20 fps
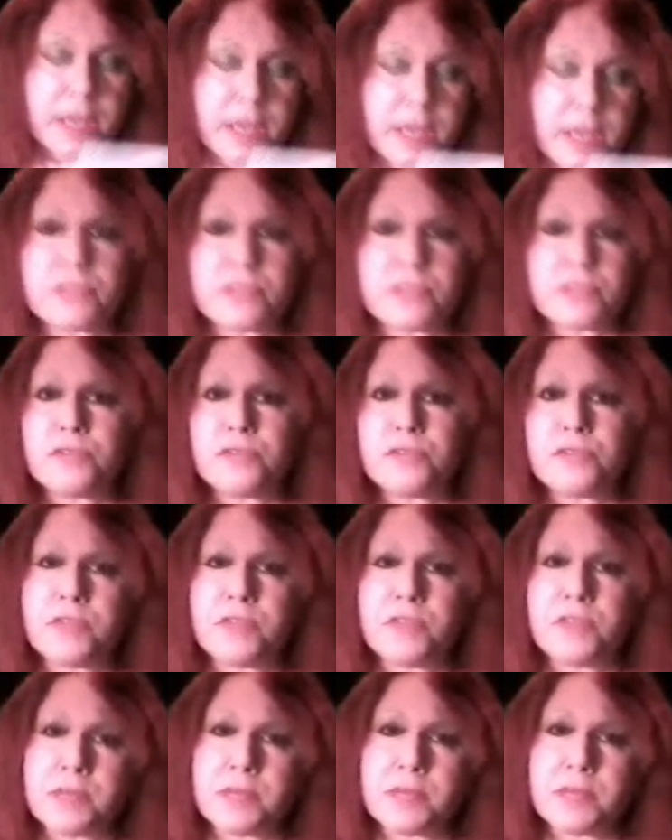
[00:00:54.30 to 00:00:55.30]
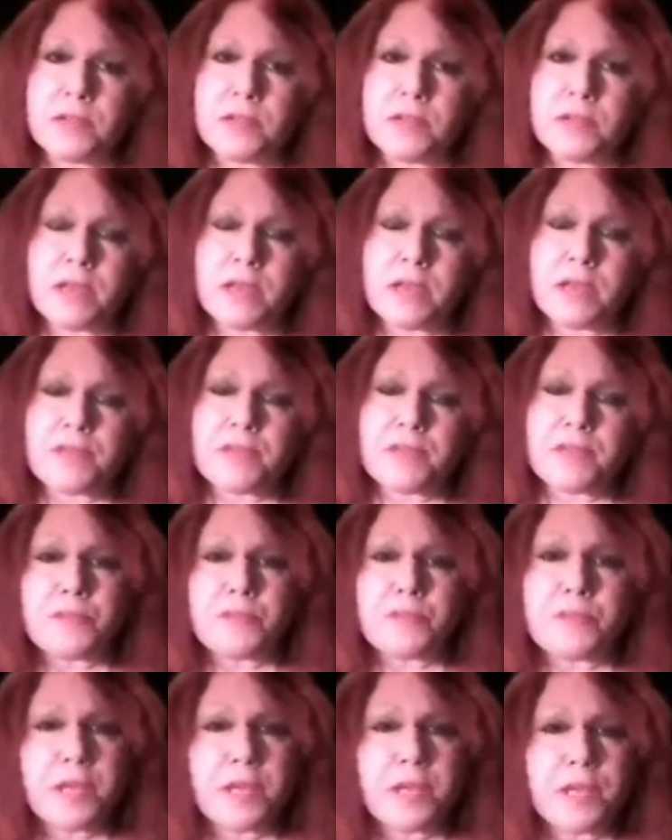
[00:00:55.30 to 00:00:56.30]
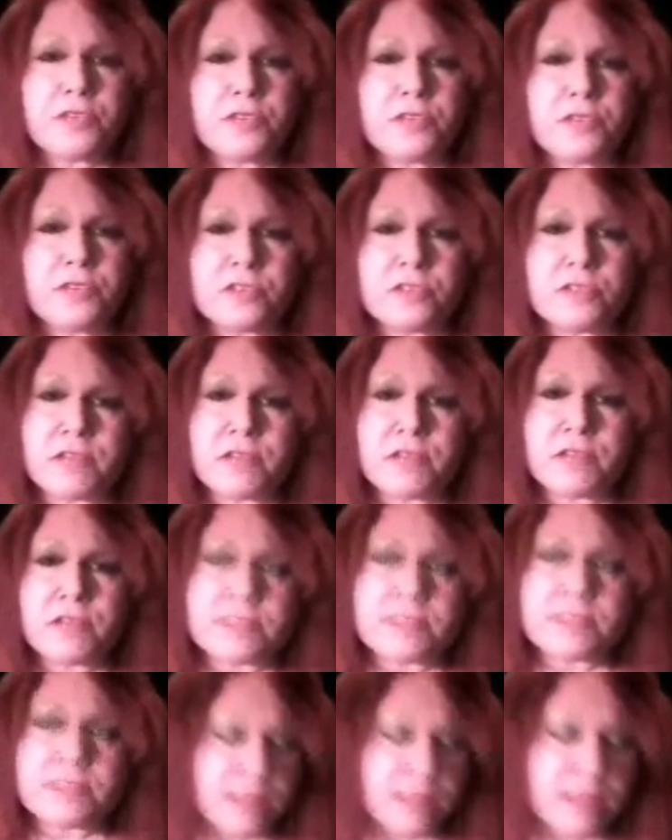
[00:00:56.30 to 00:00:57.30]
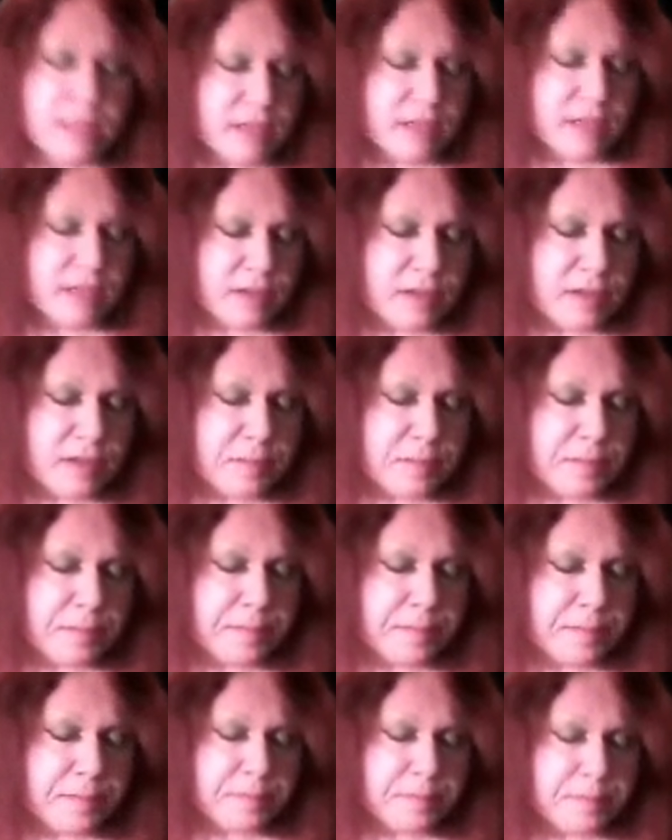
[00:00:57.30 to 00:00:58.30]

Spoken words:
acts of female affirmation rather than